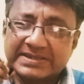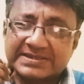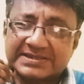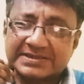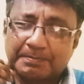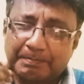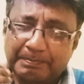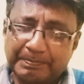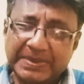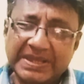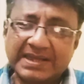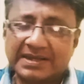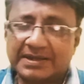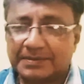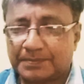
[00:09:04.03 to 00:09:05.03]

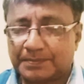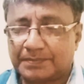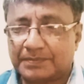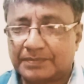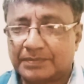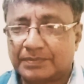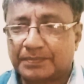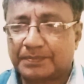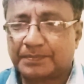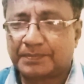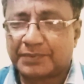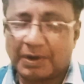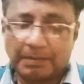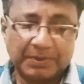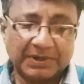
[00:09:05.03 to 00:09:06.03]
speak
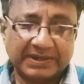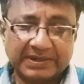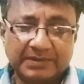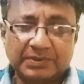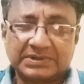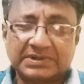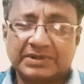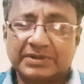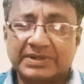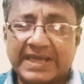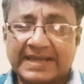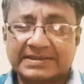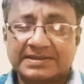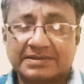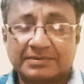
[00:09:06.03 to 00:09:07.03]
properly with the good act